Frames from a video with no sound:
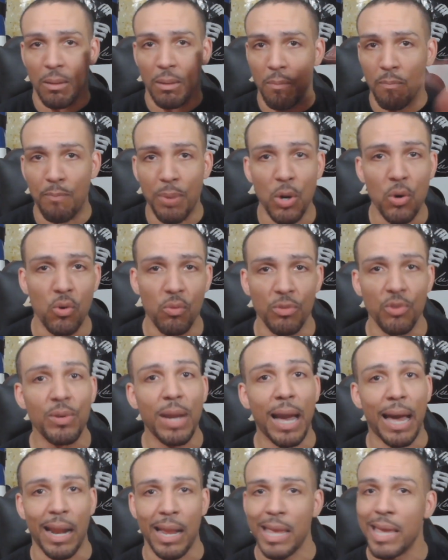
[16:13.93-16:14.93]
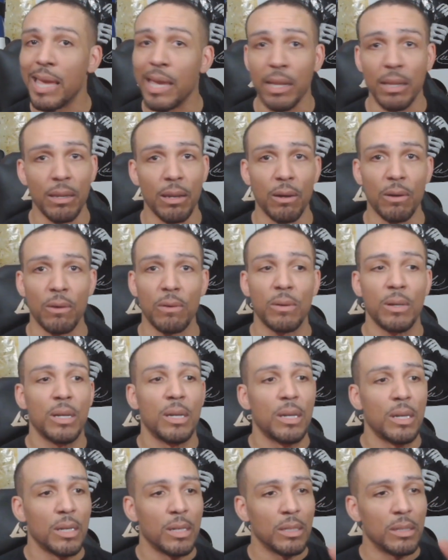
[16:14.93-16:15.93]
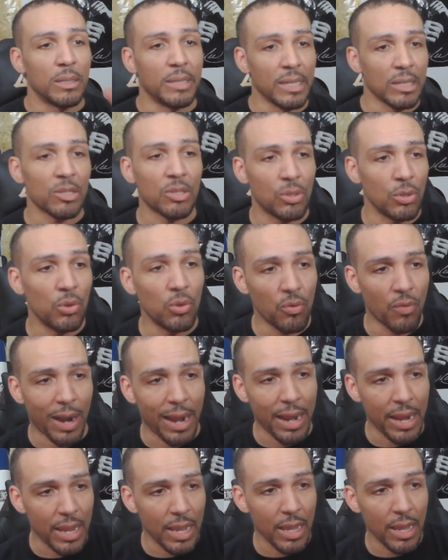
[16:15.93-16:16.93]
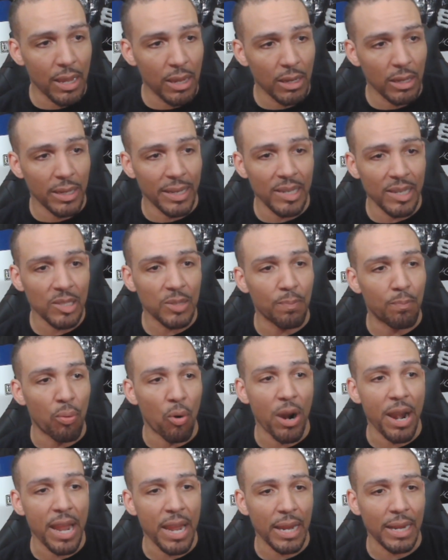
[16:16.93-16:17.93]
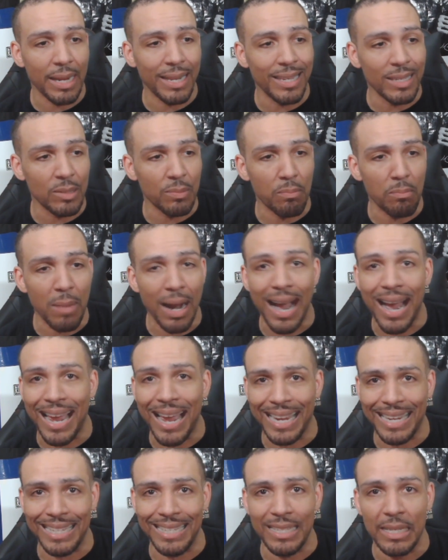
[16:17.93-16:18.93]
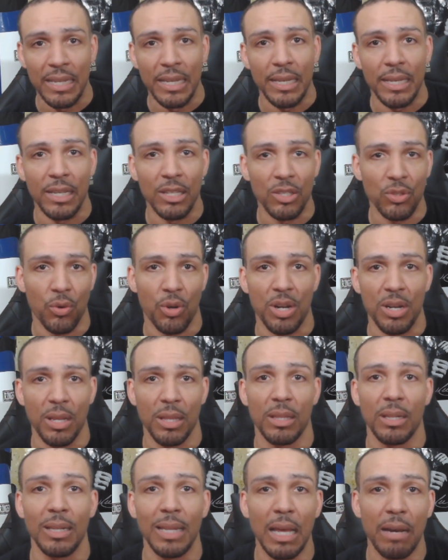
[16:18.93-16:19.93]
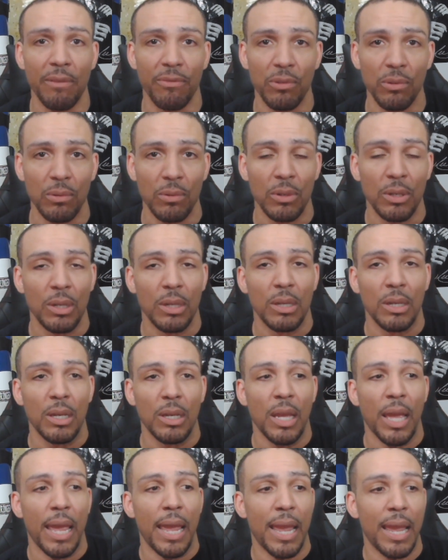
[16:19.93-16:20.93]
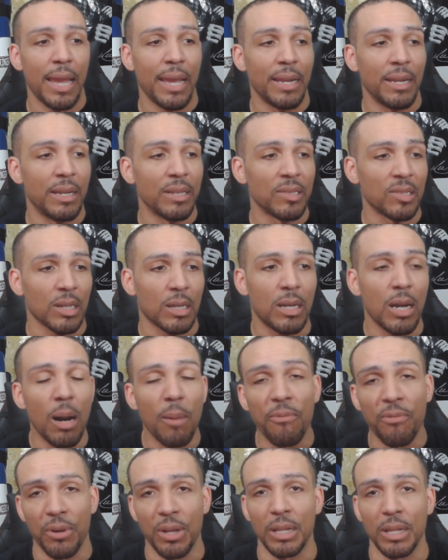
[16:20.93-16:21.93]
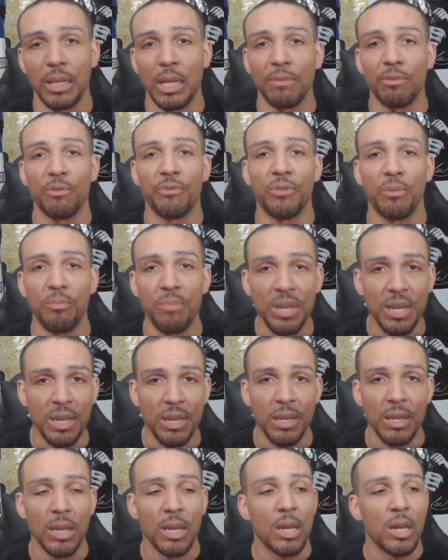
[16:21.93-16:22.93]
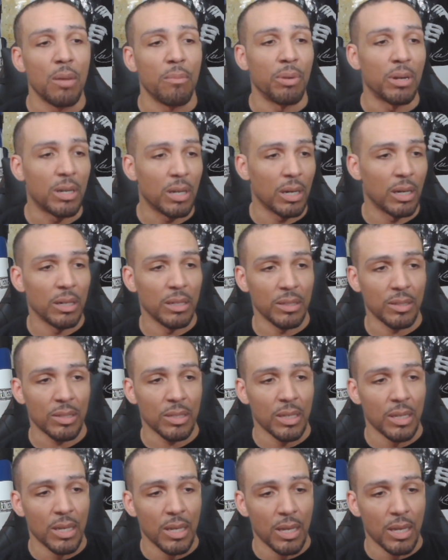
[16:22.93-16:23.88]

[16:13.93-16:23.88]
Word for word: boom, you got a hit, yo. This dude right here, his brain, his mind is on another level. And it's a comforting level for me, because